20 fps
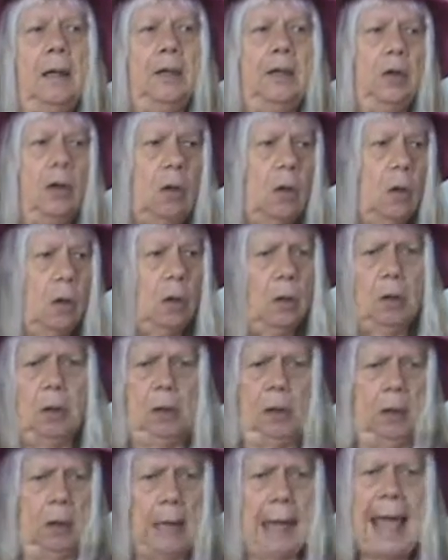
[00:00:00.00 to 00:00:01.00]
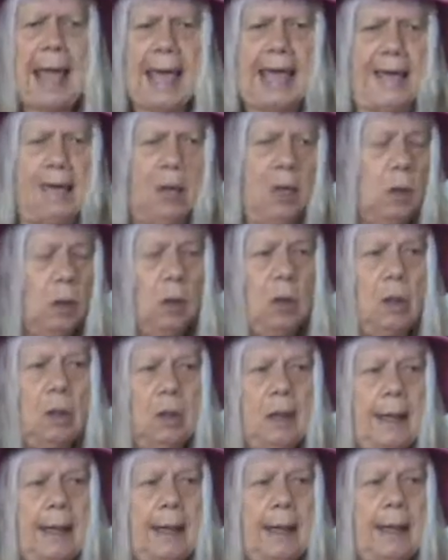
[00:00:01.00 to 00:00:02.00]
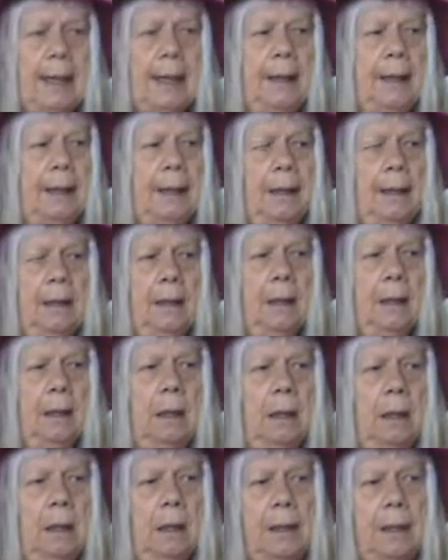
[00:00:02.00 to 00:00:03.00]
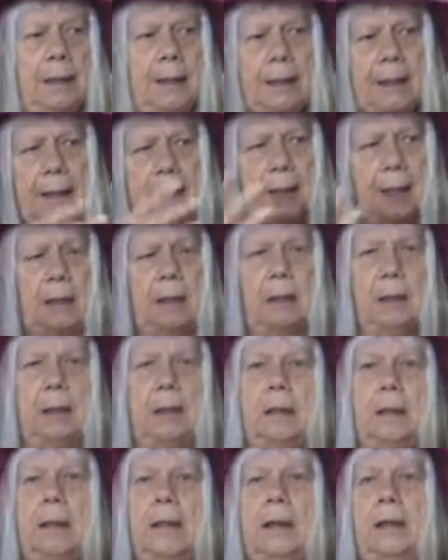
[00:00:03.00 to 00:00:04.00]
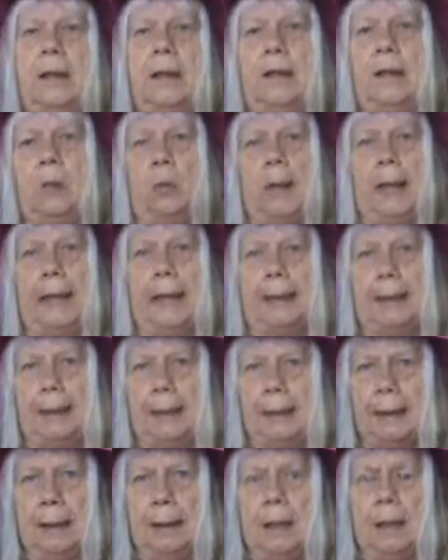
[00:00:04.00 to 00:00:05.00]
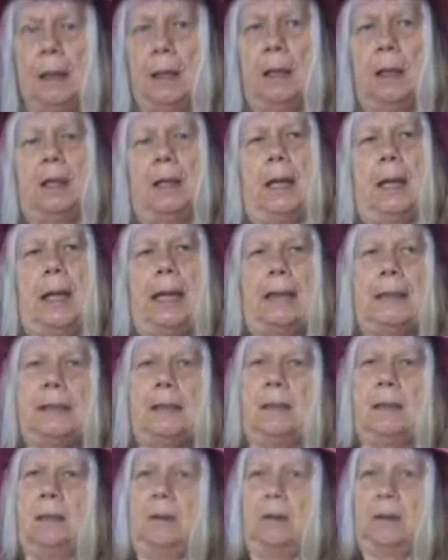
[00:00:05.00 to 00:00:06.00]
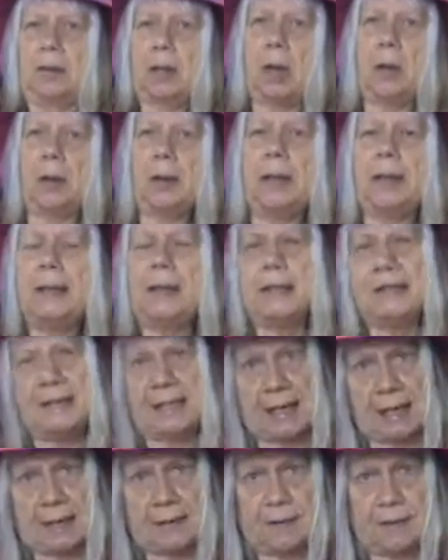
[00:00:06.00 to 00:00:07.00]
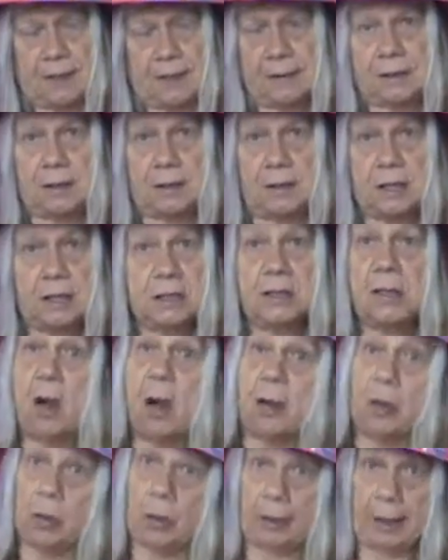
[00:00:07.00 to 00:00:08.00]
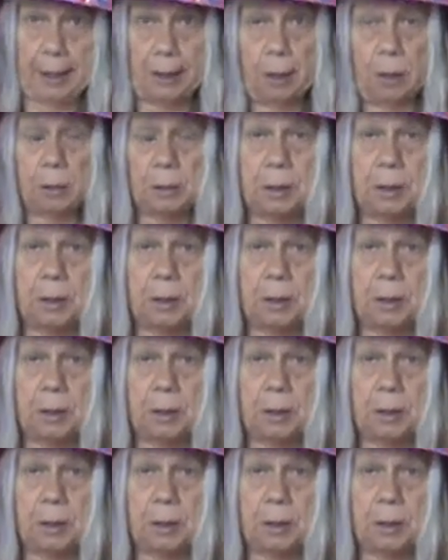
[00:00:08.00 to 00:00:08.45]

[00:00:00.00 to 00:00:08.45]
your anger, and get a little carried away and talking and saying things that just aren't going to help.